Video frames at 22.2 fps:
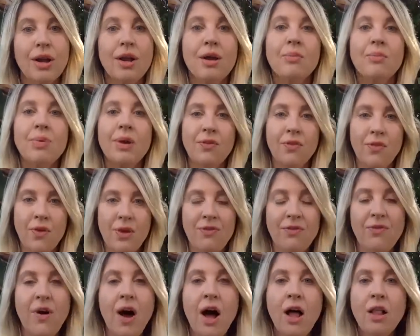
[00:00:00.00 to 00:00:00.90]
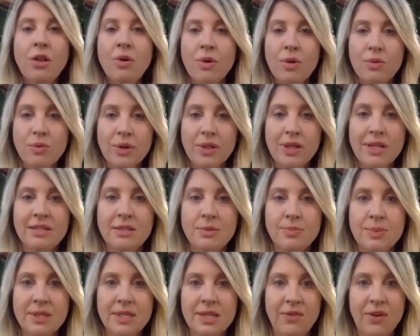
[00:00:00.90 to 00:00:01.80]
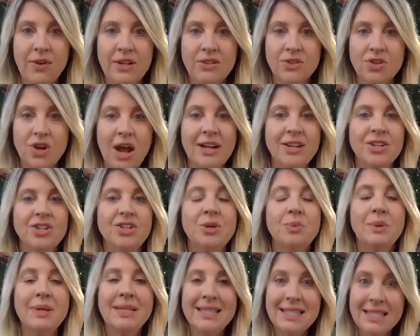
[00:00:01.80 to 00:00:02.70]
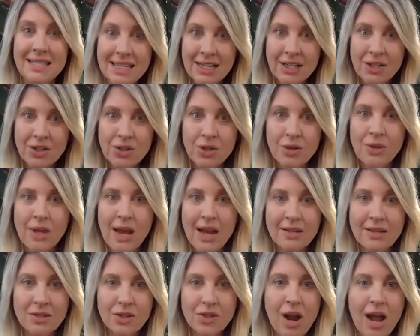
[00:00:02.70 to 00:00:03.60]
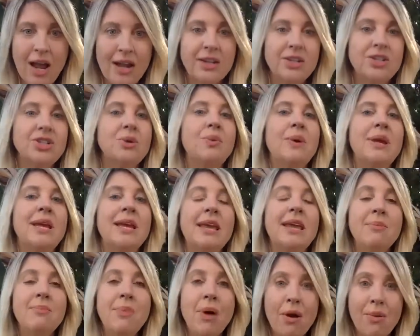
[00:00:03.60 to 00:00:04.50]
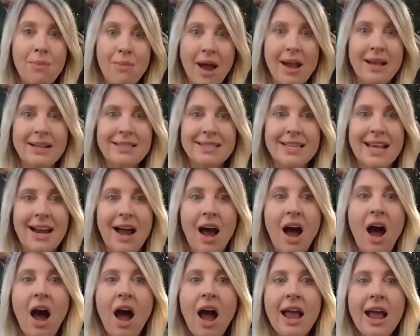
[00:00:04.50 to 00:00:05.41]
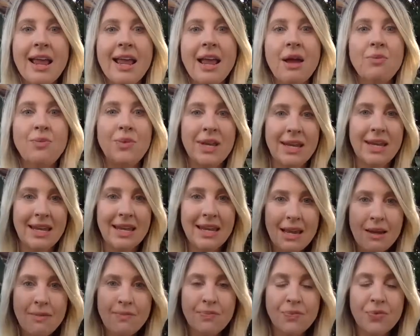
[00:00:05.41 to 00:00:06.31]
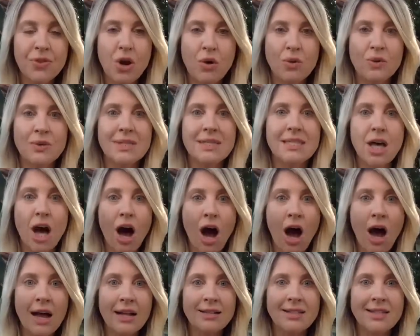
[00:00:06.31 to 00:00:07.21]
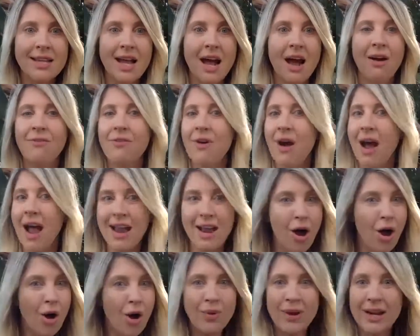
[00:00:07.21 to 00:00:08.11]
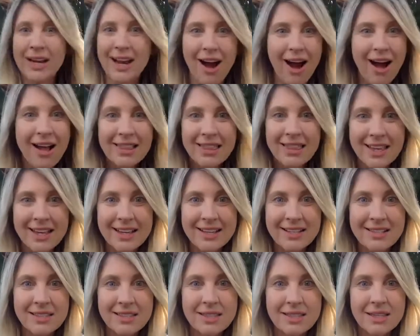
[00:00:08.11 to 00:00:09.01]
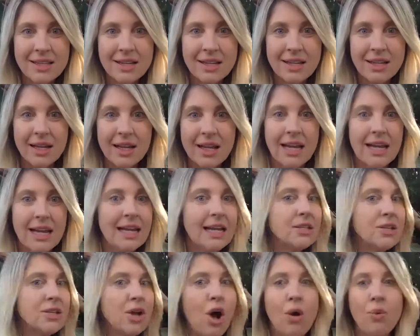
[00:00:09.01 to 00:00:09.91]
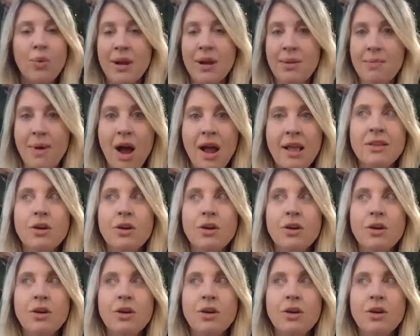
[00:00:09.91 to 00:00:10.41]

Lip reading: But if we follow a really specific strategy, we stick to that strategy, we keep our mindset high, and we keep those thoughts of, I already got this. It's already mine.